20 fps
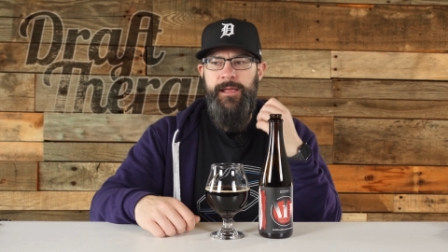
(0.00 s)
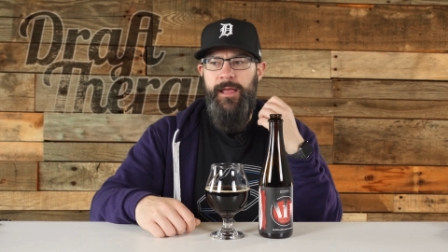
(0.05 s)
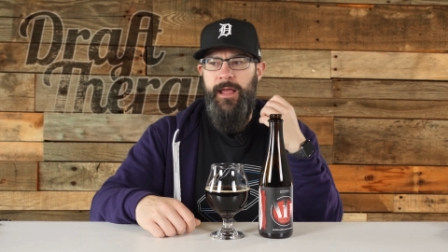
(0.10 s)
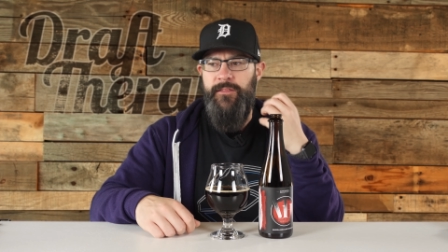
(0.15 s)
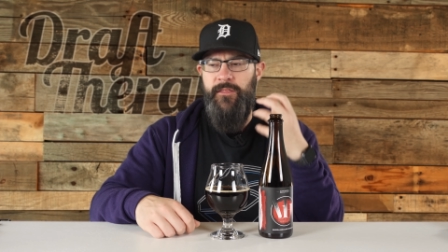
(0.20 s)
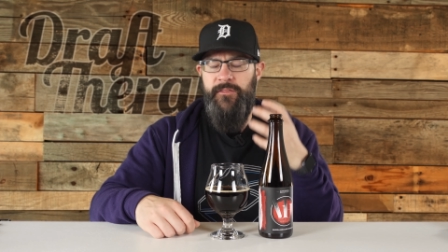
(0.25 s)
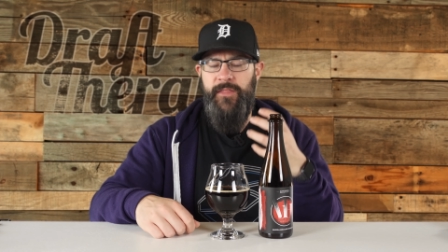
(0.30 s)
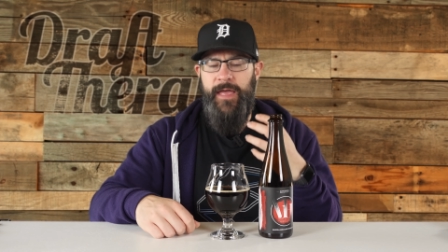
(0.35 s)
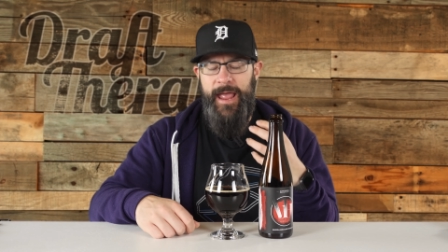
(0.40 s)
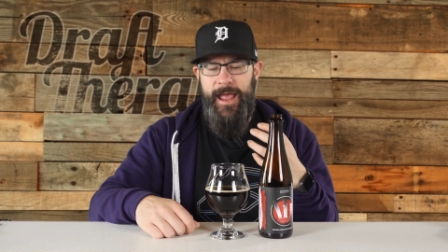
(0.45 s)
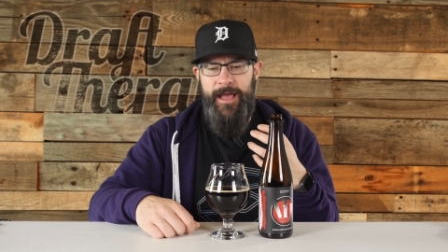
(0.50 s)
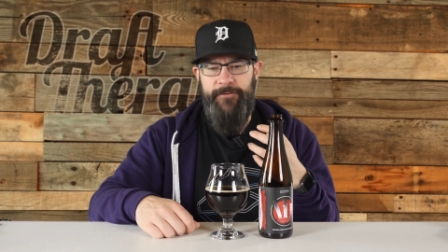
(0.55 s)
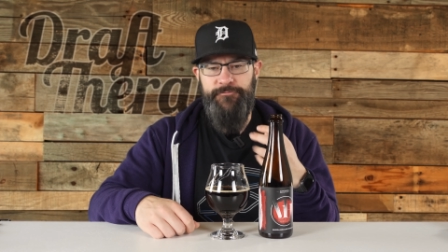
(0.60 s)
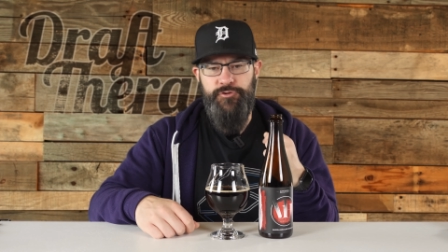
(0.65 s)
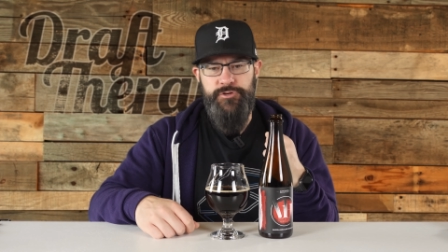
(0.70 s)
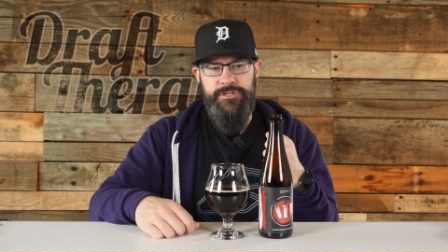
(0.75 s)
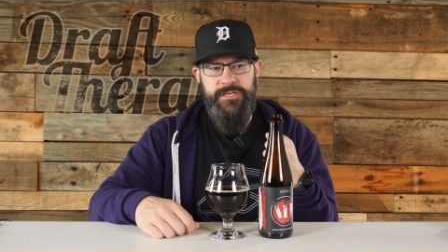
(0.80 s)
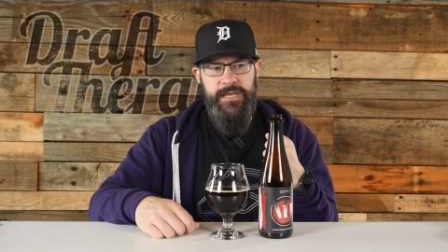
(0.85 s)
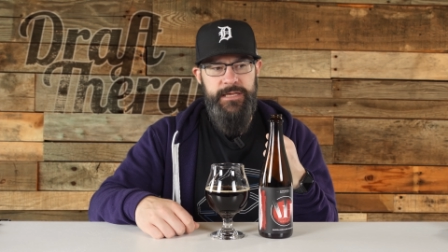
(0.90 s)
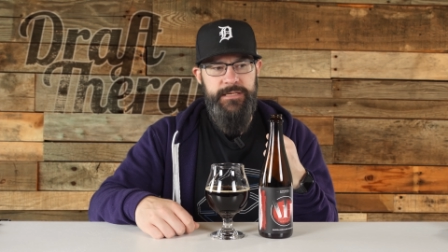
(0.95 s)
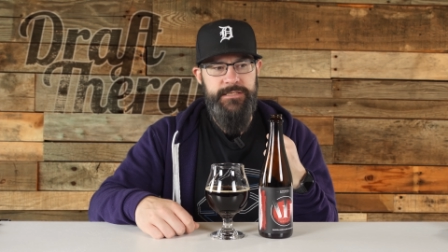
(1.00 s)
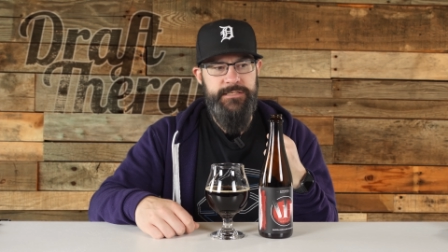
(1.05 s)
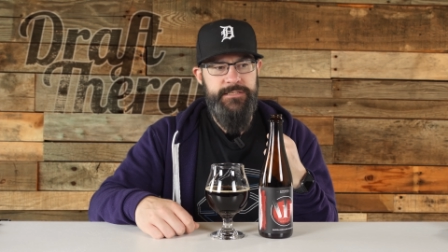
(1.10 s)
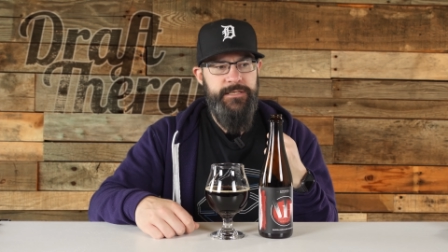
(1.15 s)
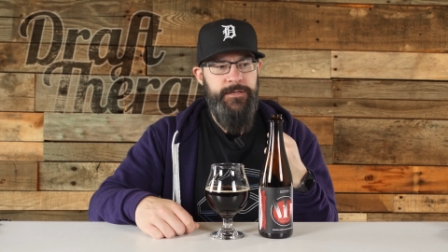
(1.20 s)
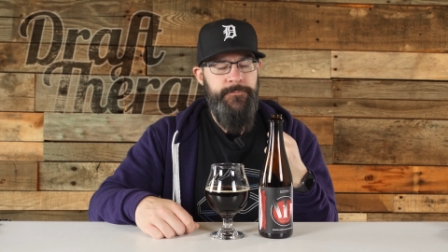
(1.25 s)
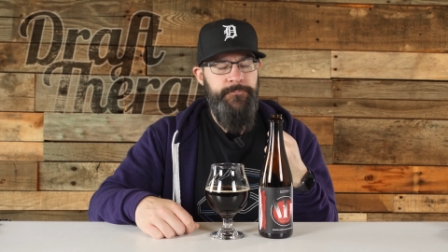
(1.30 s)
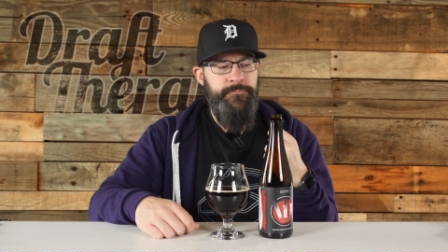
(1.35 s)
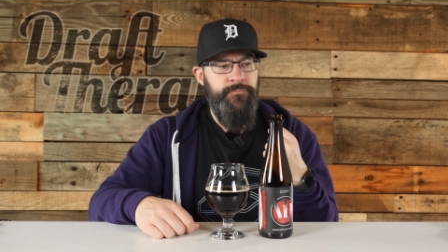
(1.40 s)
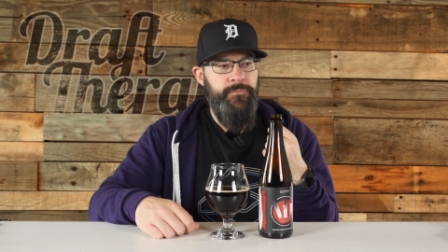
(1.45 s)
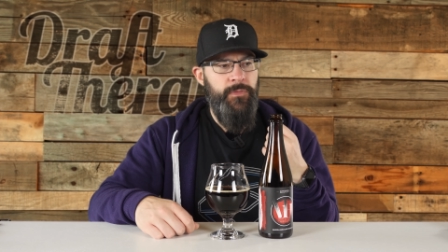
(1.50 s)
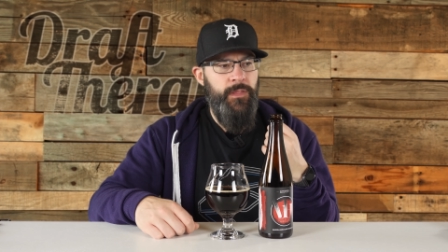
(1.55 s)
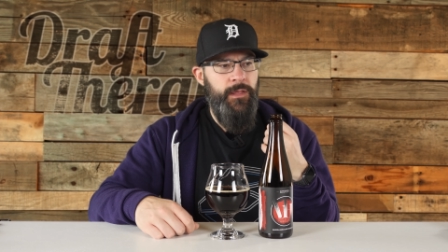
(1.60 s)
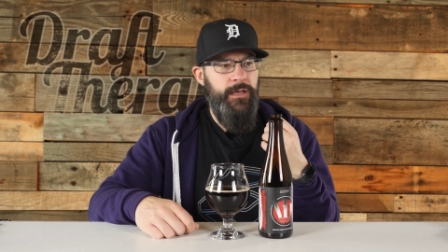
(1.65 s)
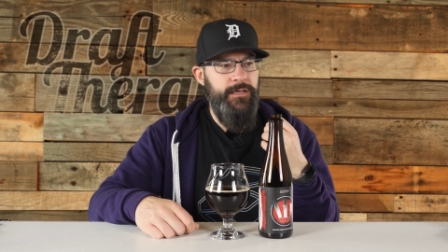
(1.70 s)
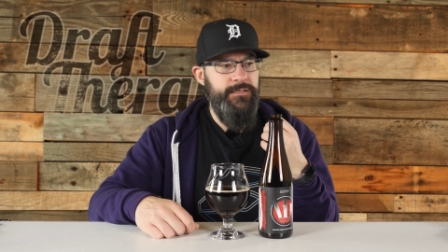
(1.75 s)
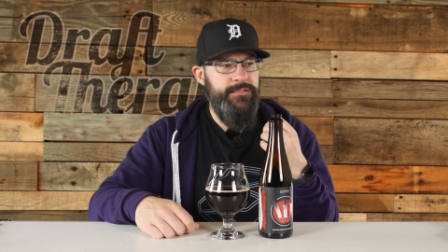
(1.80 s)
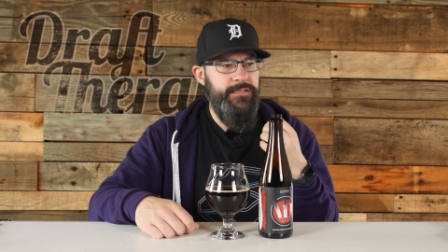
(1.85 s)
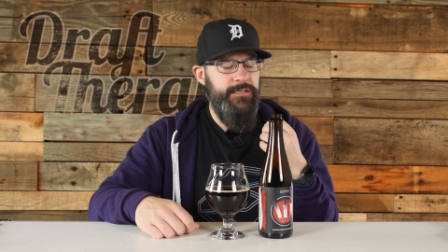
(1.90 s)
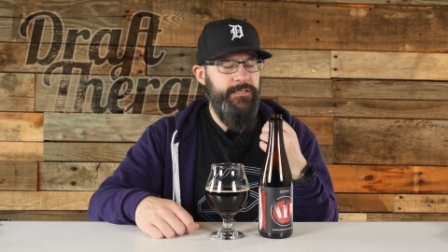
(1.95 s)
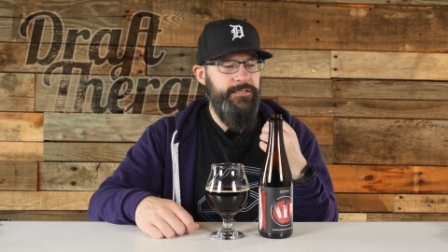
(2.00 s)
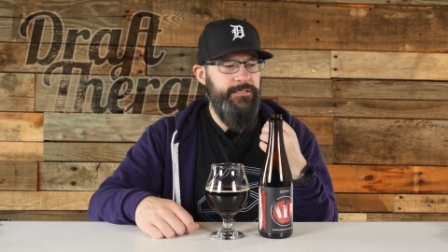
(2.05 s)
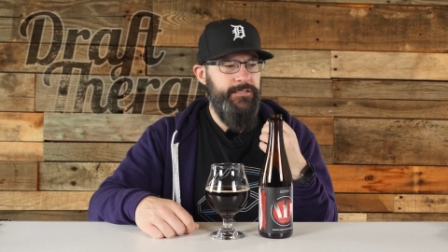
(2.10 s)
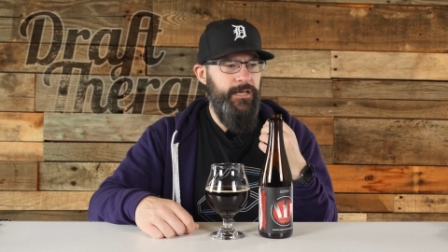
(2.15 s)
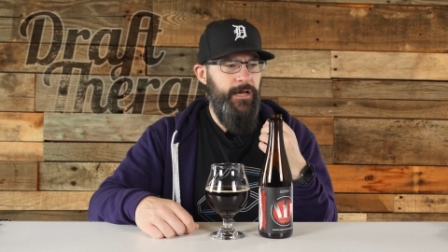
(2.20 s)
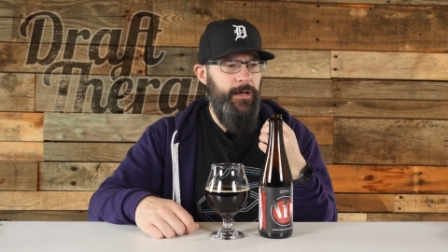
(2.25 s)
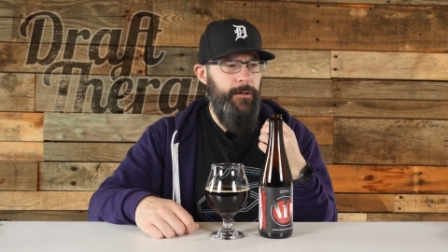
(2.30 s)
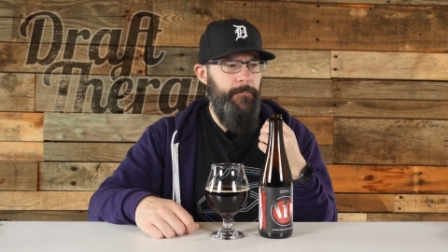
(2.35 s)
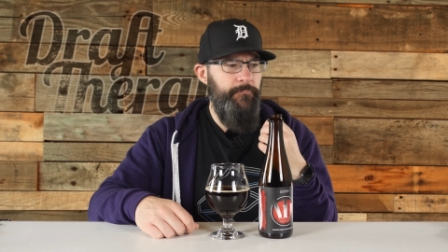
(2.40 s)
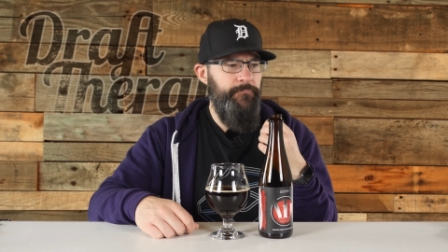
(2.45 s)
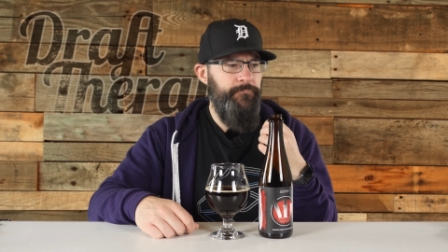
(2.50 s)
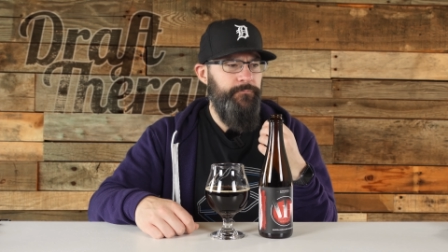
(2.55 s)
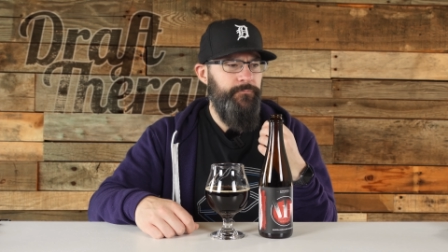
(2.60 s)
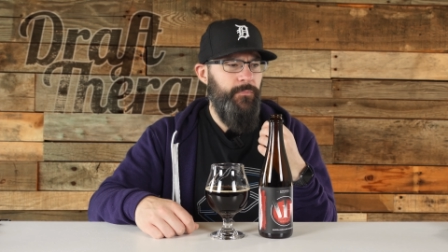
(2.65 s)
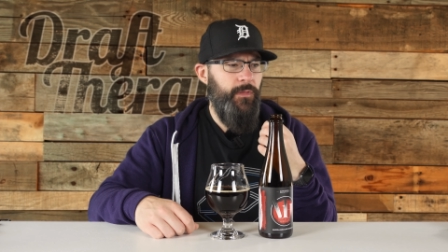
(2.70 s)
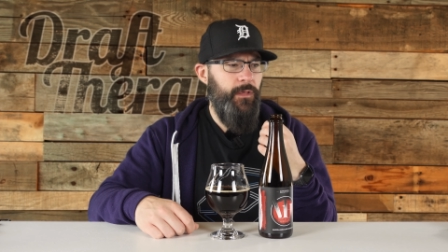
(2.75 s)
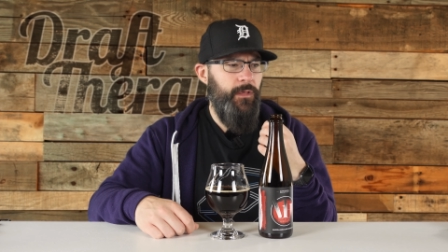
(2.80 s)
And then the aftertaste is this, um,